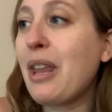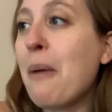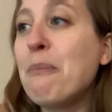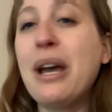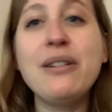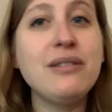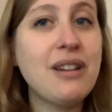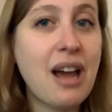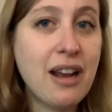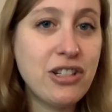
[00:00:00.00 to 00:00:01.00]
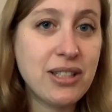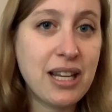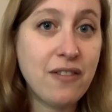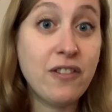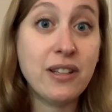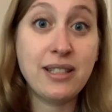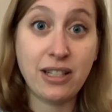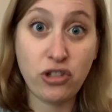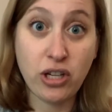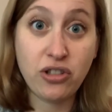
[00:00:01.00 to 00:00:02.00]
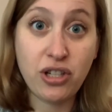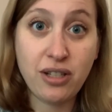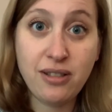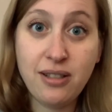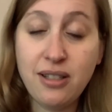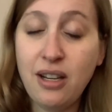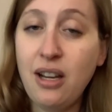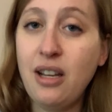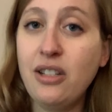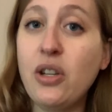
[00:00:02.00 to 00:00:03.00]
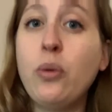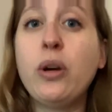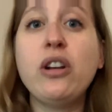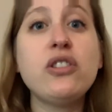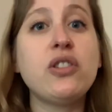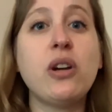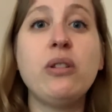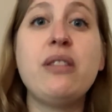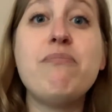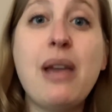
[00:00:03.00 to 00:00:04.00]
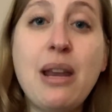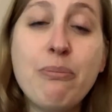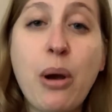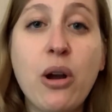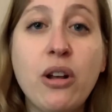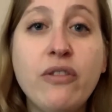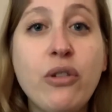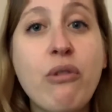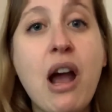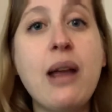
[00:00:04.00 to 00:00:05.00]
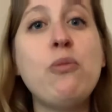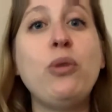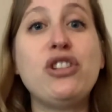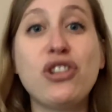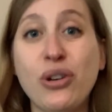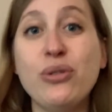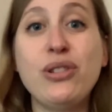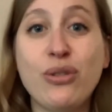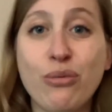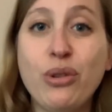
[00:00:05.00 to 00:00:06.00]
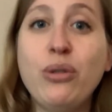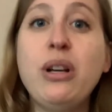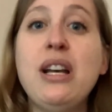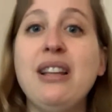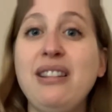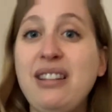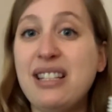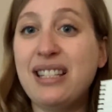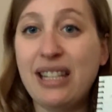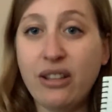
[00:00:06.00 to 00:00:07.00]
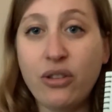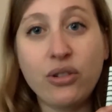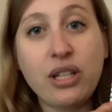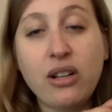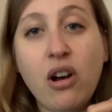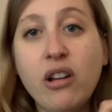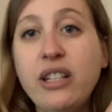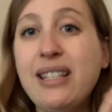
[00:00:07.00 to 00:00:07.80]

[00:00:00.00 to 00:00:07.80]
But I just give suggestions. So we're going to start with the main part of the rhyme, which goes through listing 13 colonies.